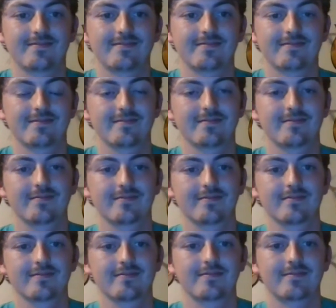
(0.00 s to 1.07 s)

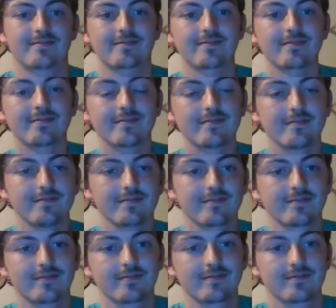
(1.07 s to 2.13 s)

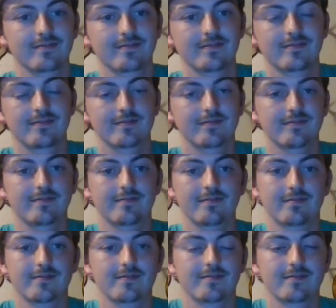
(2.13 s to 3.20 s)
The person shown says nothing.